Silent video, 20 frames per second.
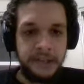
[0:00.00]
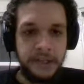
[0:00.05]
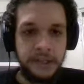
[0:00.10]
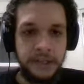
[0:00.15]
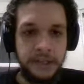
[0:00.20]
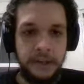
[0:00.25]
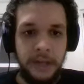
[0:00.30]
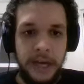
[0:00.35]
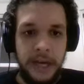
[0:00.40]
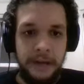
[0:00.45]

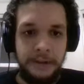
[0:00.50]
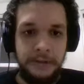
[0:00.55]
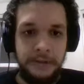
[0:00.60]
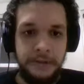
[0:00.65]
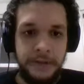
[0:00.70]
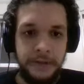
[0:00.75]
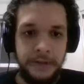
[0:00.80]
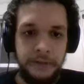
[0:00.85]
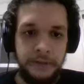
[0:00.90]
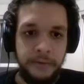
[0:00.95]
just allow you
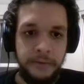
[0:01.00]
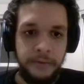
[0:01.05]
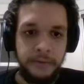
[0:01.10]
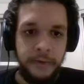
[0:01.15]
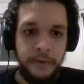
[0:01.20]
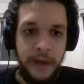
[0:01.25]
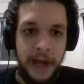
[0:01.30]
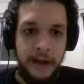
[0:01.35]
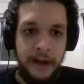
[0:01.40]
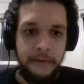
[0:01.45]
to
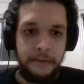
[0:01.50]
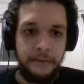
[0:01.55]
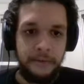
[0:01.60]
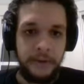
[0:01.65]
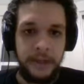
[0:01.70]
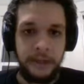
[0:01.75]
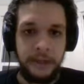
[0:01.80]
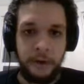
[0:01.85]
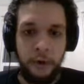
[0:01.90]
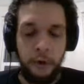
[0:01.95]

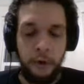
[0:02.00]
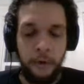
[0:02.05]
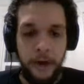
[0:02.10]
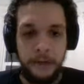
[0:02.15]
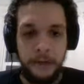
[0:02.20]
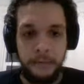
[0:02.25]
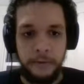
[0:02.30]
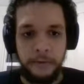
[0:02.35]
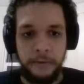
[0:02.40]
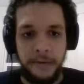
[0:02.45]
have
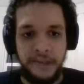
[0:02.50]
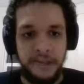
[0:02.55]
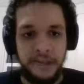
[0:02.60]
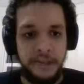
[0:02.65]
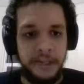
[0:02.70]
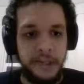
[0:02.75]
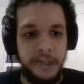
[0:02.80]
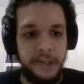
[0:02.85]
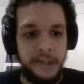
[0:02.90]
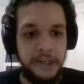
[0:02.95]
incredible
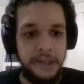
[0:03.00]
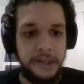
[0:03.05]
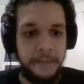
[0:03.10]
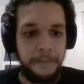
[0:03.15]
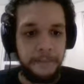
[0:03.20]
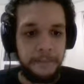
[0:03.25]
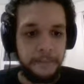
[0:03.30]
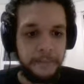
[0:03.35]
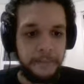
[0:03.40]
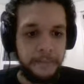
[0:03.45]
resiliency
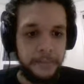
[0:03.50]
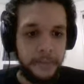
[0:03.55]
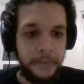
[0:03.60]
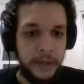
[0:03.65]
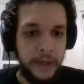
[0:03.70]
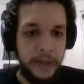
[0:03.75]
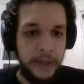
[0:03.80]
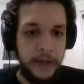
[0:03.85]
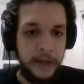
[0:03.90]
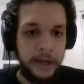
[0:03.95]

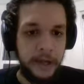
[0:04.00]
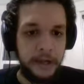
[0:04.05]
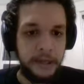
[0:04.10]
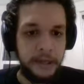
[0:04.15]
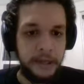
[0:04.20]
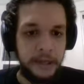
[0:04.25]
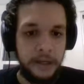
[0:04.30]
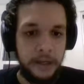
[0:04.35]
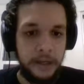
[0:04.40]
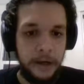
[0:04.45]

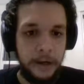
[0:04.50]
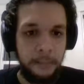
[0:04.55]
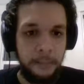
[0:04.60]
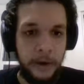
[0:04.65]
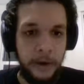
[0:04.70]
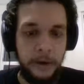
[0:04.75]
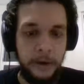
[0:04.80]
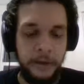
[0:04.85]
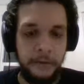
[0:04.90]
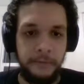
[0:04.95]
and are
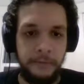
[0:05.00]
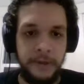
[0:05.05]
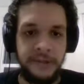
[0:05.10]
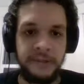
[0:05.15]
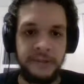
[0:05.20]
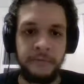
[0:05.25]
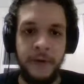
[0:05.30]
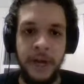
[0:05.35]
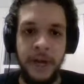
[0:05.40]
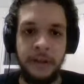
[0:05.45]
part of the
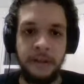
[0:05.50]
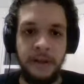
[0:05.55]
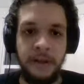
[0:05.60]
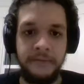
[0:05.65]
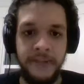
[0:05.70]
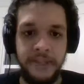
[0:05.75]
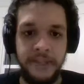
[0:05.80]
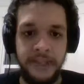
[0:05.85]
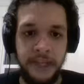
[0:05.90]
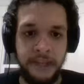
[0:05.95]
reason why I
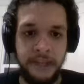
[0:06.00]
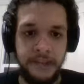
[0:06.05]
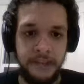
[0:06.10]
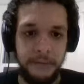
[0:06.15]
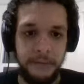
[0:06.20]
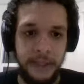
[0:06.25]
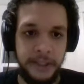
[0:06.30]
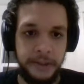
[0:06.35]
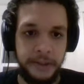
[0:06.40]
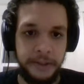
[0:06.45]
love this deck
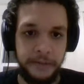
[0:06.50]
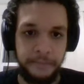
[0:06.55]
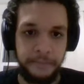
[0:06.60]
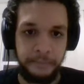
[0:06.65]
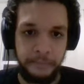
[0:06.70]
so much.